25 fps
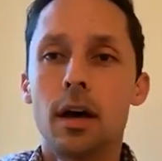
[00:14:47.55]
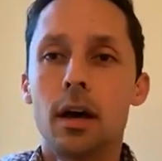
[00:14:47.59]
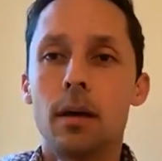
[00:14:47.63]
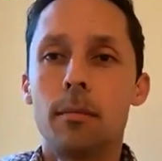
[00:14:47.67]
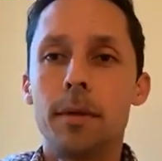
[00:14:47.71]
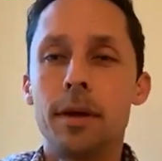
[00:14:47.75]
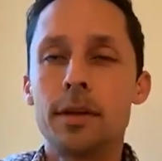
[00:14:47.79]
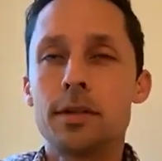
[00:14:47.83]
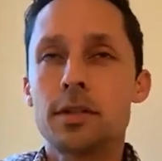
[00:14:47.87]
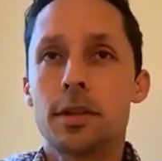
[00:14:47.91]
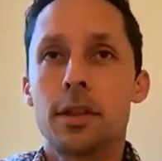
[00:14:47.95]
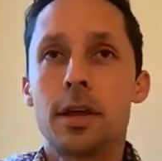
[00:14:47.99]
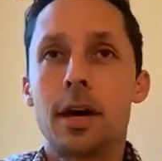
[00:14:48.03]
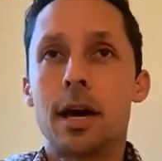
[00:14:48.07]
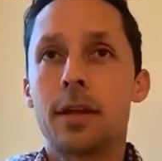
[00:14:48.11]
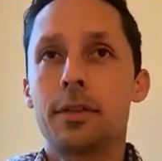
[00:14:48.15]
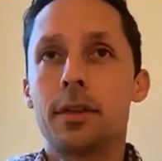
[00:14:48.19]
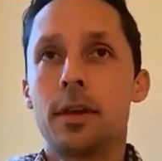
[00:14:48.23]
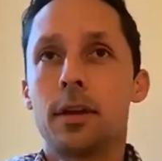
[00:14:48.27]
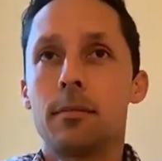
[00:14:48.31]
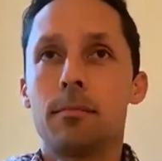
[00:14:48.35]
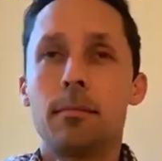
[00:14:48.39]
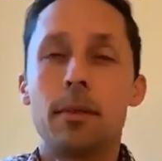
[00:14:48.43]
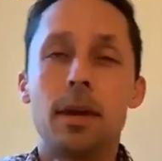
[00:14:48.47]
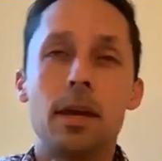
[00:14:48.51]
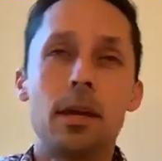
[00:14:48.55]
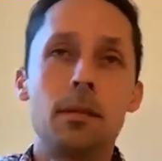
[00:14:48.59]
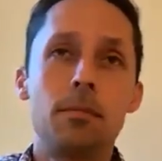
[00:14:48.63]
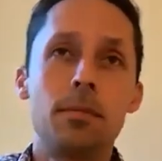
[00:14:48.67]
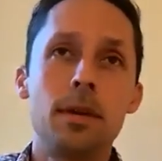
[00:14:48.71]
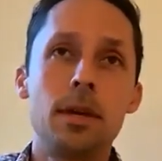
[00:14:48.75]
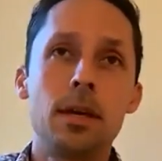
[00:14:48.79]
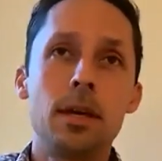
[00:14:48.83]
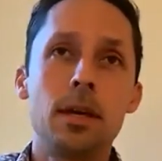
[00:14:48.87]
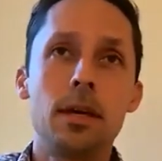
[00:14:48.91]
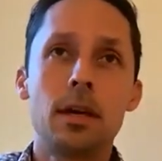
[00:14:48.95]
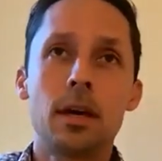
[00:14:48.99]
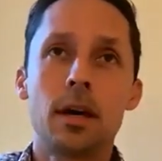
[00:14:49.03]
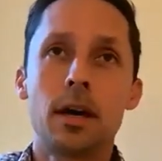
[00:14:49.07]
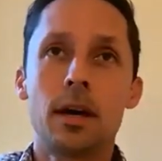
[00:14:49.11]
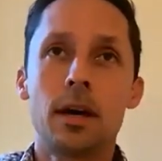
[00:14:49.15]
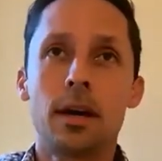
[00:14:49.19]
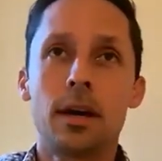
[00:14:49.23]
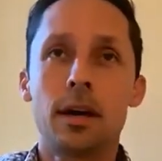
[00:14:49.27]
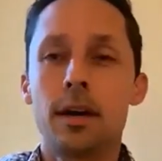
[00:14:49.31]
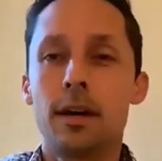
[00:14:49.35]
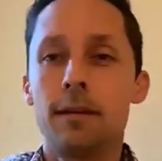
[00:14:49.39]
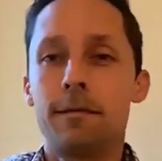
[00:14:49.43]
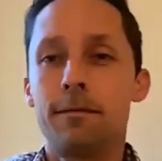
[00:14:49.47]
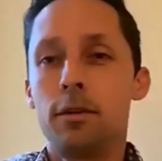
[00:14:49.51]
It's thought that maybe
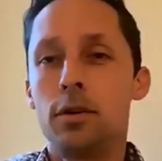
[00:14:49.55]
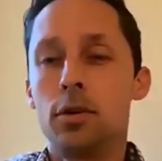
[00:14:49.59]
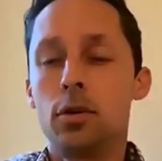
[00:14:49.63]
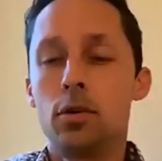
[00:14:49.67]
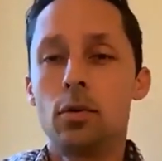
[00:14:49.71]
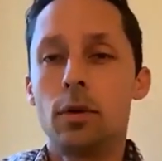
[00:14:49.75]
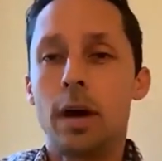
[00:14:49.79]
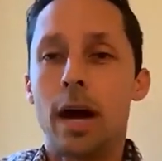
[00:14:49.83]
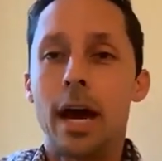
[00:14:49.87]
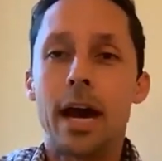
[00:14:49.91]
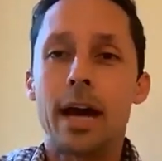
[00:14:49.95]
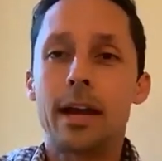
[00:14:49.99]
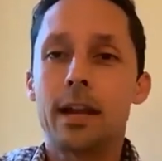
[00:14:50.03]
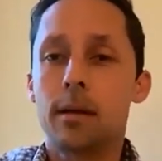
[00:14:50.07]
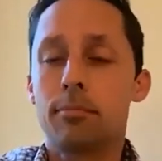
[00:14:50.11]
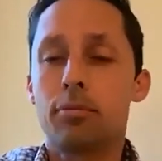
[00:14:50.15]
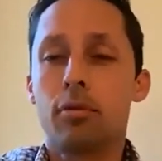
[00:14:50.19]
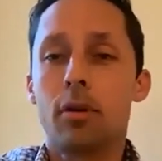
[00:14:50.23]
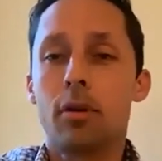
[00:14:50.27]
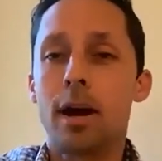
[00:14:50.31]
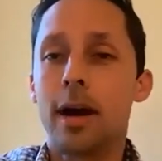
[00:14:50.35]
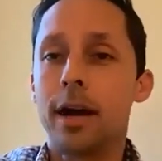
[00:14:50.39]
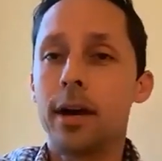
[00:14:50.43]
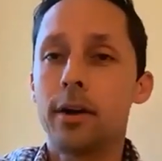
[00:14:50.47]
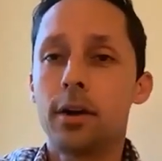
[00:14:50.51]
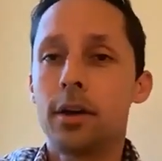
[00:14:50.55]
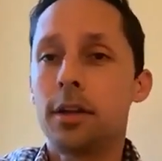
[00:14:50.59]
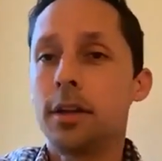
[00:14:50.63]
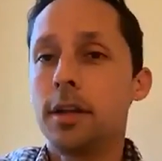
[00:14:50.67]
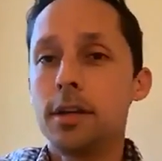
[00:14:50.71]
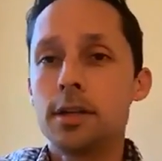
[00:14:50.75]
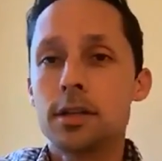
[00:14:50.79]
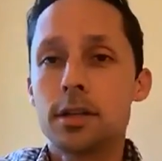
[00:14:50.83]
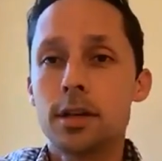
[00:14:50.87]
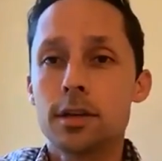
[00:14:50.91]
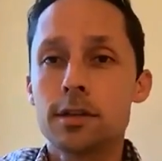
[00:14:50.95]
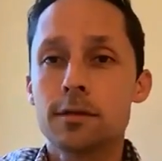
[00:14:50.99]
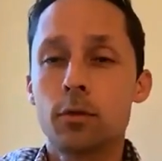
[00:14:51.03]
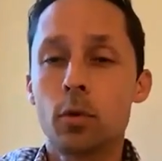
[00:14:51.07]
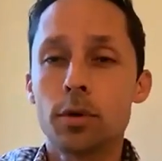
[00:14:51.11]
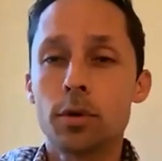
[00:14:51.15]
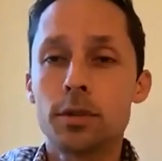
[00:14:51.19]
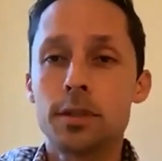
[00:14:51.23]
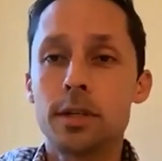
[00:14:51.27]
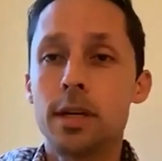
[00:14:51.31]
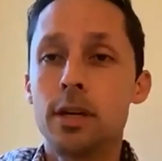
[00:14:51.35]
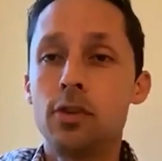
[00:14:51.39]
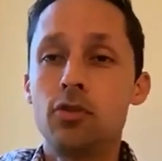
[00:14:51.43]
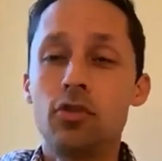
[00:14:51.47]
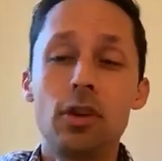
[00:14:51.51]
if you had it prior to
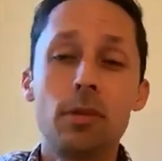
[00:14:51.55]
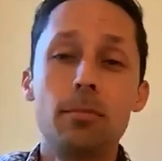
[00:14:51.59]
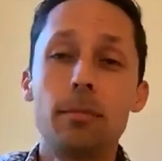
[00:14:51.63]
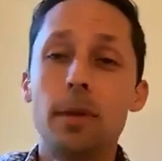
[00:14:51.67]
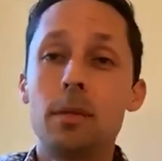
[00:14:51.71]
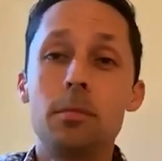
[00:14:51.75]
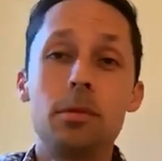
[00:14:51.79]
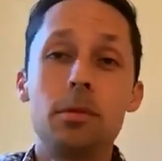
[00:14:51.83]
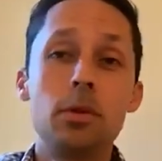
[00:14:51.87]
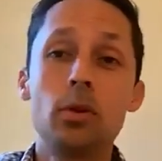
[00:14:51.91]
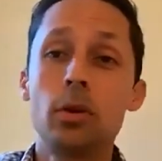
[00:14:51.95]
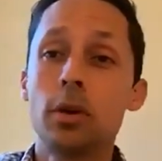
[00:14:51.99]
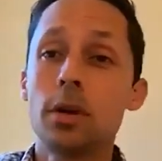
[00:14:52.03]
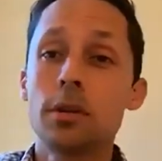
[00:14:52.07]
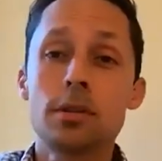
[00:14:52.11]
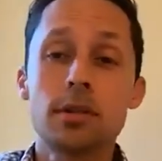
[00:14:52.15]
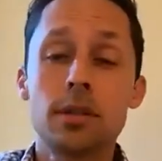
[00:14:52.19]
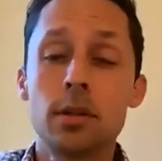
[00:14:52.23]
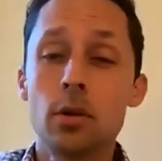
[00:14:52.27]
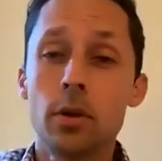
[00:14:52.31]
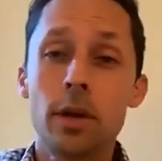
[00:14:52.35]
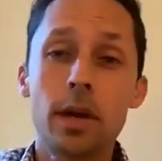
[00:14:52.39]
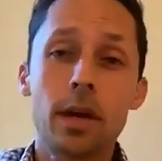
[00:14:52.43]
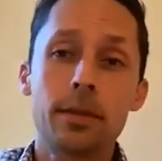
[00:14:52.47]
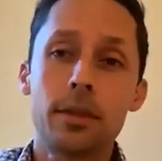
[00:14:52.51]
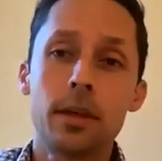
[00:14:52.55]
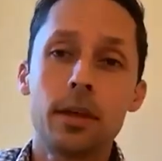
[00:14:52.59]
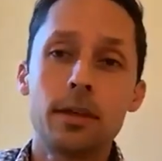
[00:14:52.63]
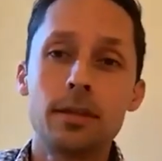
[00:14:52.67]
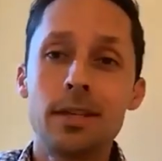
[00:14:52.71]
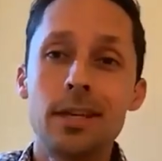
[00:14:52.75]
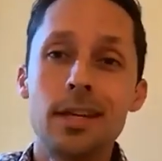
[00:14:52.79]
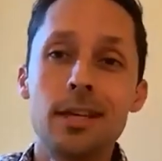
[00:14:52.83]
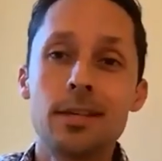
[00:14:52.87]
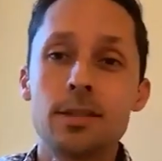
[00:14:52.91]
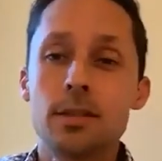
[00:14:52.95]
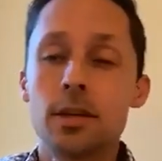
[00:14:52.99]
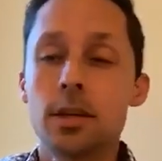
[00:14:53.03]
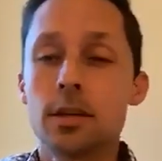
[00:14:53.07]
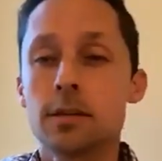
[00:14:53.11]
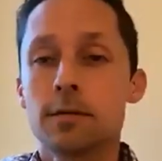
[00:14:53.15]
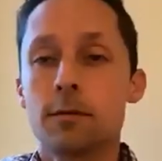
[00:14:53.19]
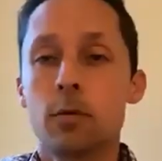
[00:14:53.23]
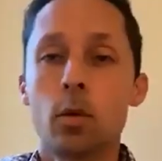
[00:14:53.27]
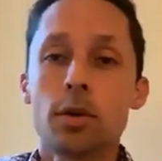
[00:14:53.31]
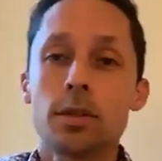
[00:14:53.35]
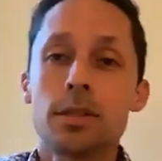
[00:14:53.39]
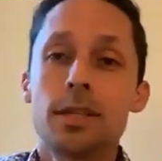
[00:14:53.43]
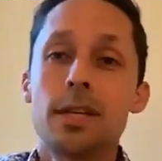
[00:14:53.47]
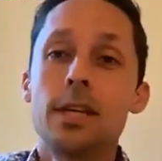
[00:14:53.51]
D614G, maybe you could still get the
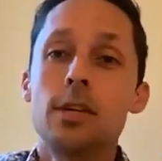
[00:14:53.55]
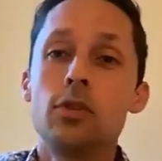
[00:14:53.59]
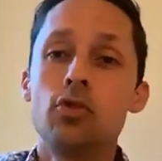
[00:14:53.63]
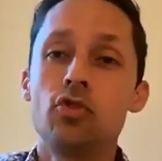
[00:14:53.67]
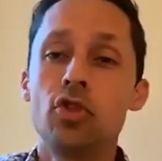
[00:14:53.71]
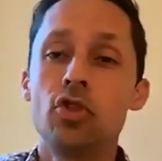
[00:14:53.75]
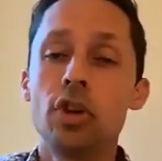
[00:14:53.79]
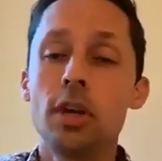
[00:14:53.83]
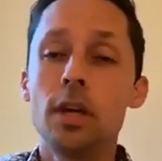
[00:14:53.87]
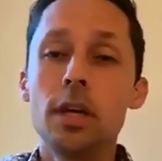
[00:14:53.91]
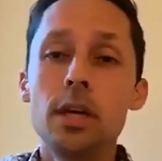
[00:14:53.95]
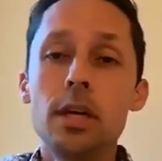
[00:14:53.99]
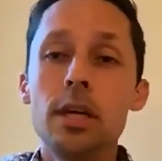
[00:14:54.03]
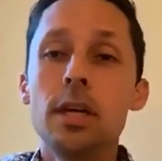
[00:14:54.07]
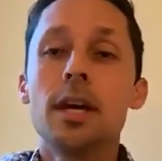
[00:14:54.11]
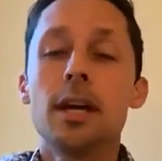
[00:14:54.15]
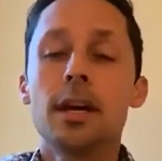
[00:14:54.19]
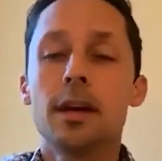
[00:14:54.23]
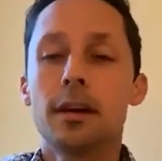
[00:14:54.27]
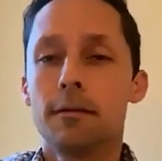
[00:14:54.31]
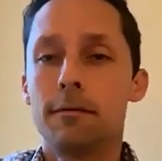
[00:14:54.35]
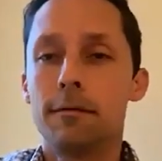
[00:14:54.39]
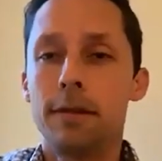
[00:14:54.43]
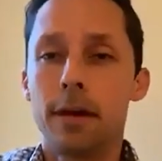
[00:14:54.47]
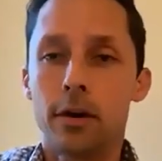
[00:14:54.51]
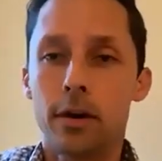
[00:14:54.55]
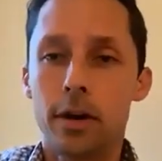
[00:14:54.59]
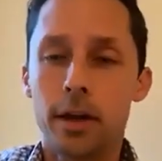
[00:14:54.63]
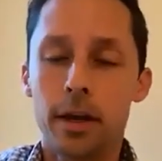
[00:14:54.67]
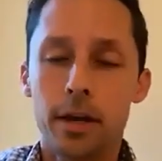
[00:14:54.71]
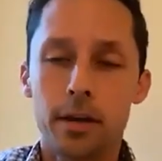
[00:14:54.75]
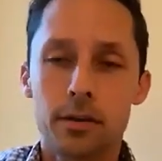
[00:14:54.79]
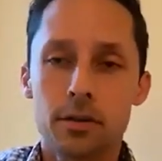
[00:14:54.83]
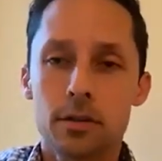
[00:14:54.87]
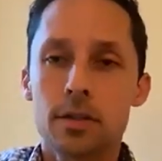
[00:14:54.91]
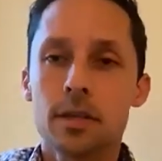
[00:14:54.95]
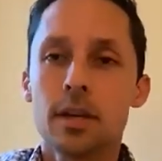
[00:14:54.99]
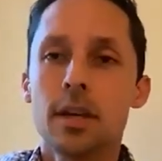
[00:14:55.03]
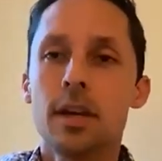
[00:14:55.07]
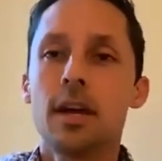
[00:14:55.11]
D614G variant.